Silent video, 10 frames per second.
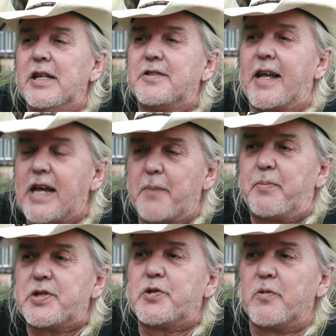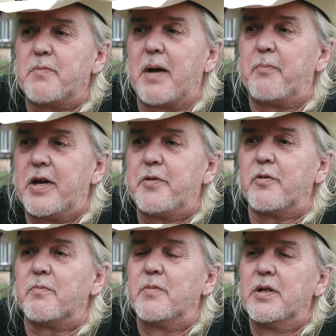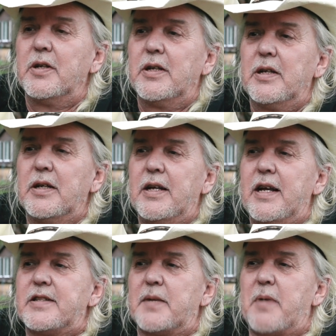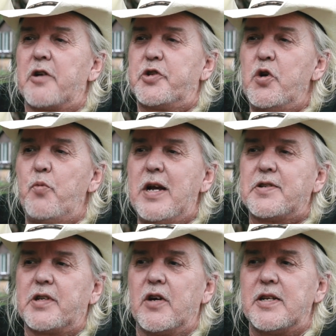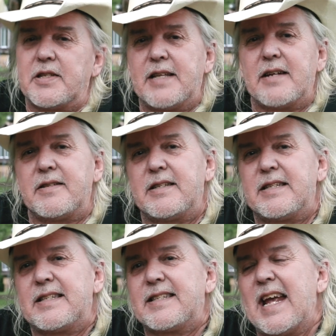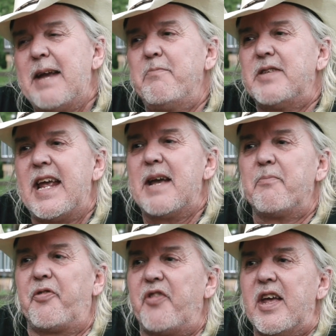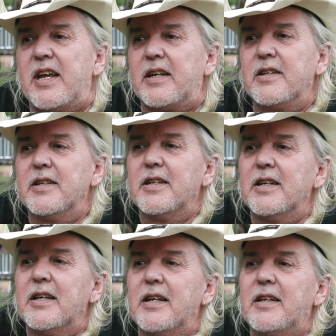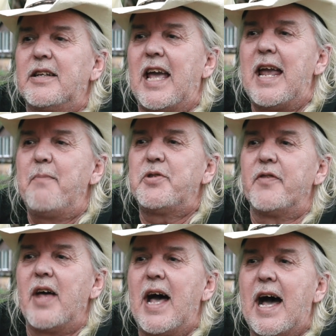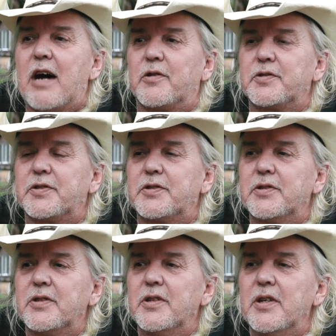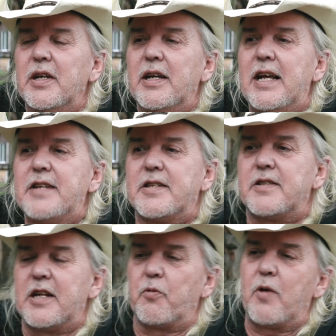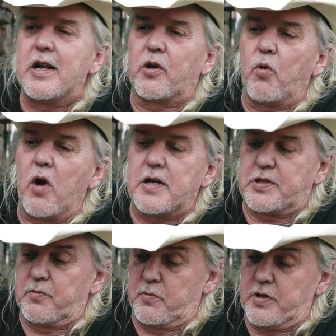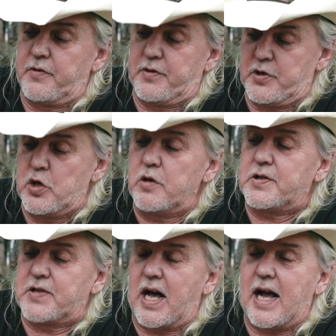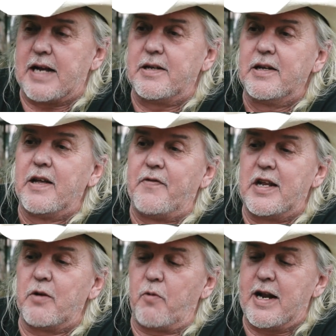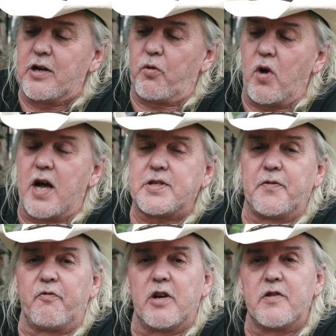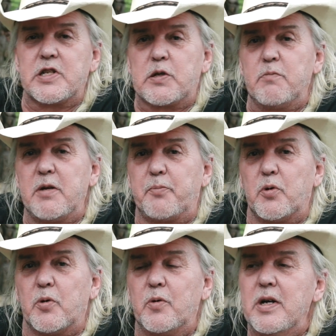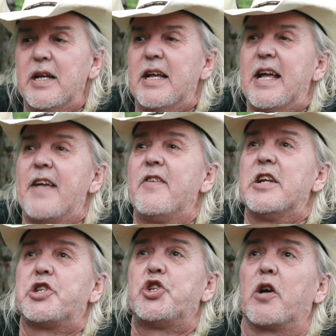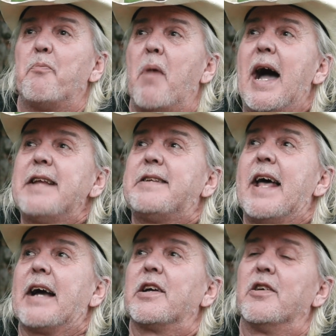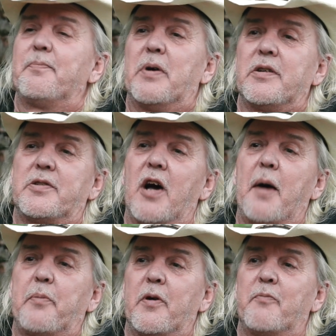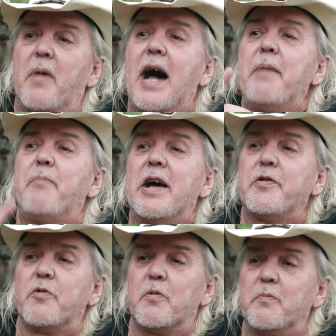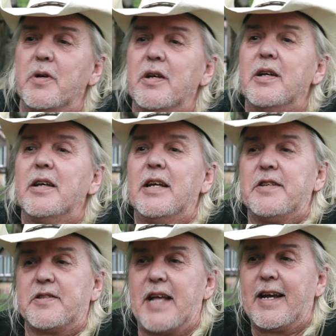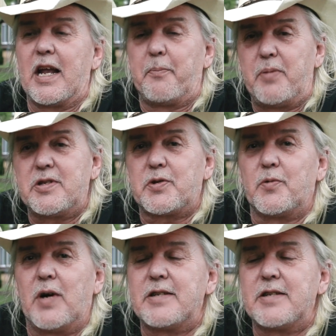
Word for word: He said, "I got a pistol in my bedroom." He said, "About two weeks ago," he says, "that same damn thing came to the house." He says, "and it ran across your side, then it ran across in front of the swimming pool, and then it shook my deck up on top of my bedroom." He says, "I got a pistol."